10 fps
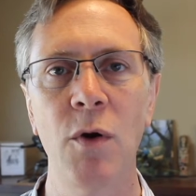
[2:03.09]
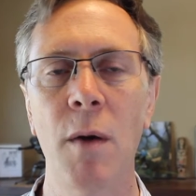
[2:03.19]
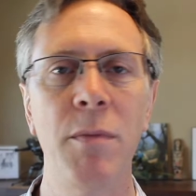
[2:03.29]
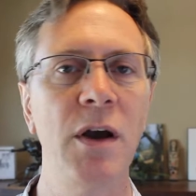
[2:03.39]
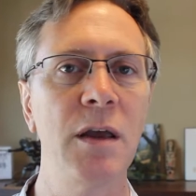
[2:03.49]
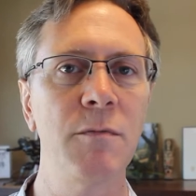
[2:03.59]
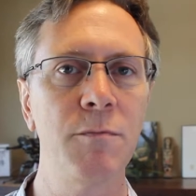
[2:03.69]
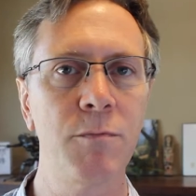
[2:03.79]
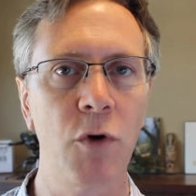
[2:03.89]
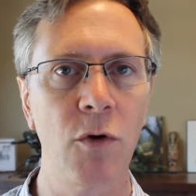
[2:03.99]
but a bug
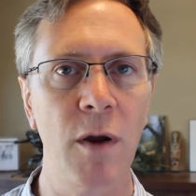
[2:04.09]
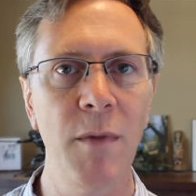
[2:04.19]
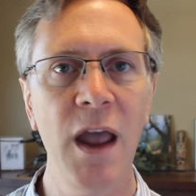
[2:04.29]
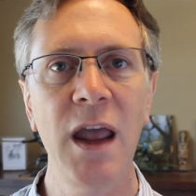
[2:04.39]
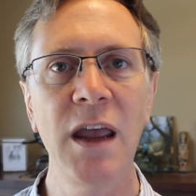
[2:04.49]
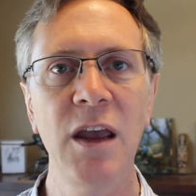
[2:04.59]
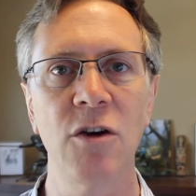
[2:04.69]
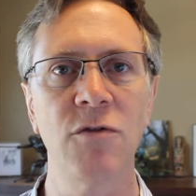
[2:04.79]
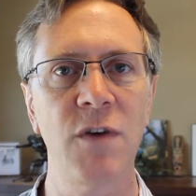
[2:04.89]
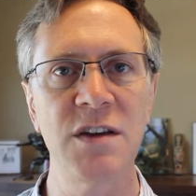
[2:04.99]
in program A
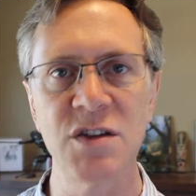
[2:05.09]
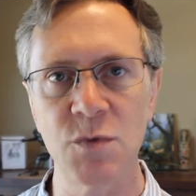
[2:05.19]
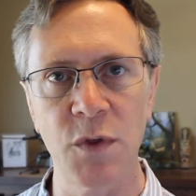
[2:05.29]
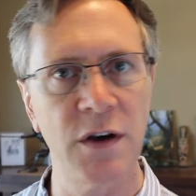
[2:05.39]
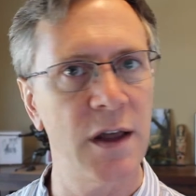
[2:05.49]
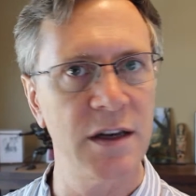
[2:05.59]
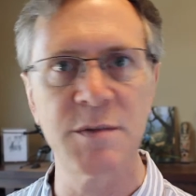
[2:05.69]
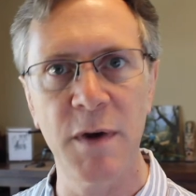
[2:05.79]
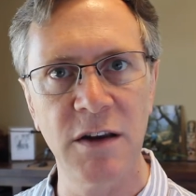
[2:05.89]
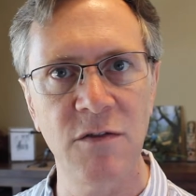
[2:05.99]
interfaces with an
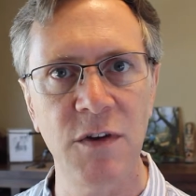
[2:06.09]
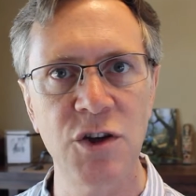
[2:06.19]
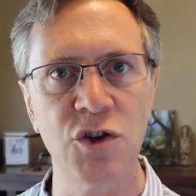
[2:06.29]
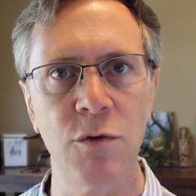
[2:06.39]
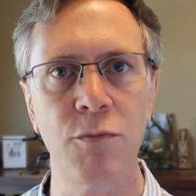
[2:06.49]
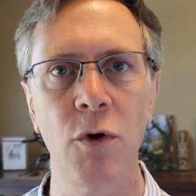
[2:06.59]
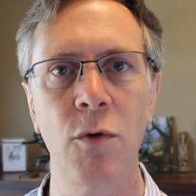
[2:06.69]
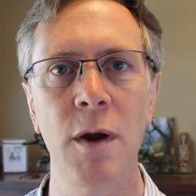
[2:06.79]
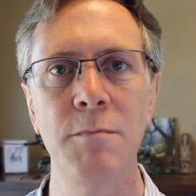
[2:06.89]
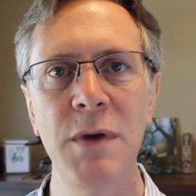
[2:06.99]
unexpected feature in
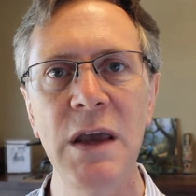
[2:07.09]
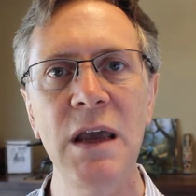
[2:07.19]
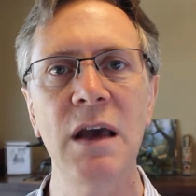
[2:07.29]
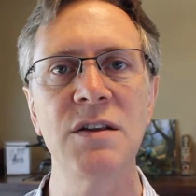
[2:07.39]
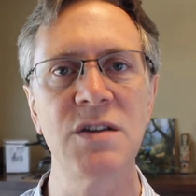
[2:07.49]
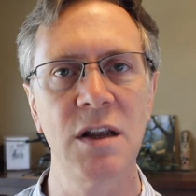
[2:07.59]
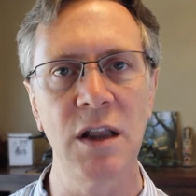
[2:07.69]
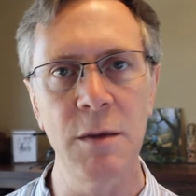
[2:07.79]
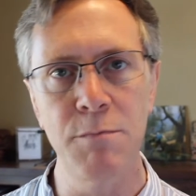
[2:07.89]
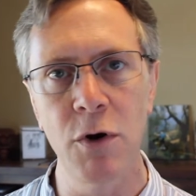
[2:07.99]
program B, and
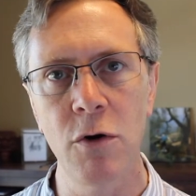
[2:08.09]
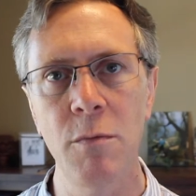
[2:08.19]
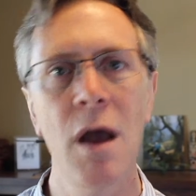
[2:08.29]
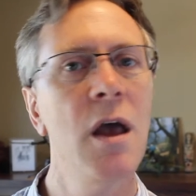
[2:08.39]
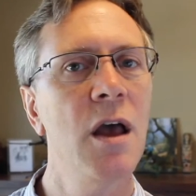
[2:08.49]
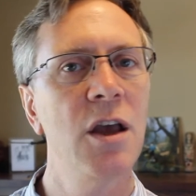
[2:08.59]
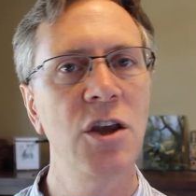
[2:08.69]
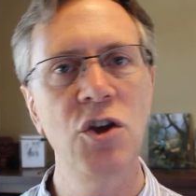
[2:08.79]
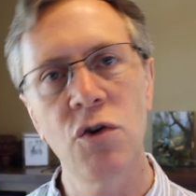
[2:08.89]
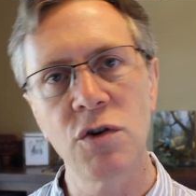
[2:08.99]
suddenly, boom,
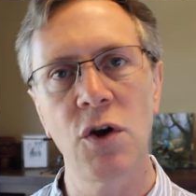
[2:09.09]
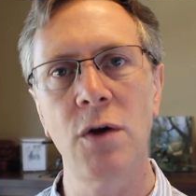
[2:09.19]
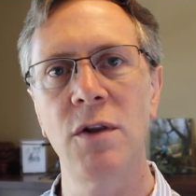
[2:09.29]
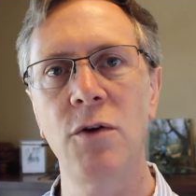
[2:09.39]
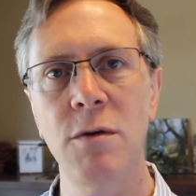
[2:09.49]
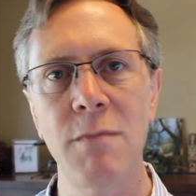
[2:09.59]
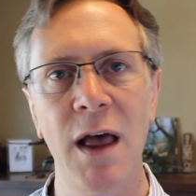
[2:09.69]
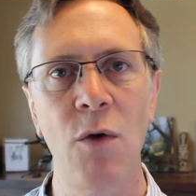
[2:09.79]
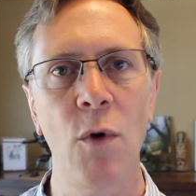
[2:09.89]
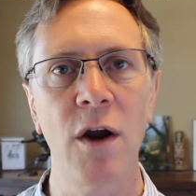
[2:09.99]
you're downloading
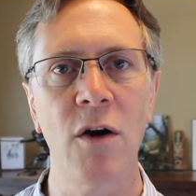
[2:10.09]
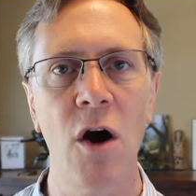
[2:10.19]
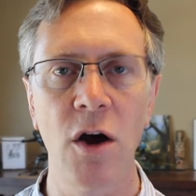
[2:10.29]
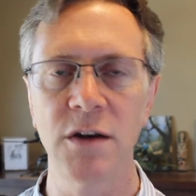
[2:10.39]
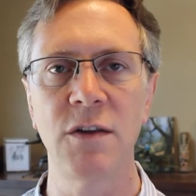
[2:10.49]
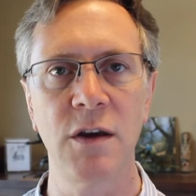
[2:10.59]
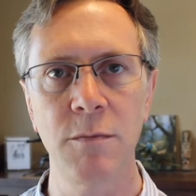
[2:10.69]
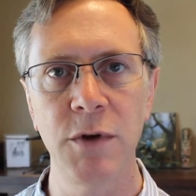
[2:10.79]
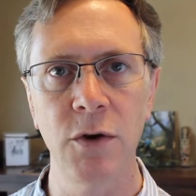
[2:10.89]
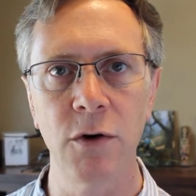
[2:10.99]
malware onto the
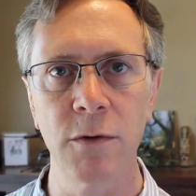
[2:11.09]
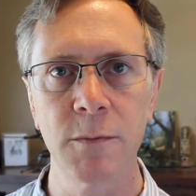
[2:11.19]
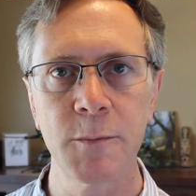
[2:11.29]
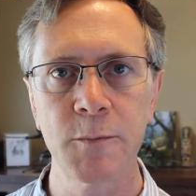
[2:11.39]
computer.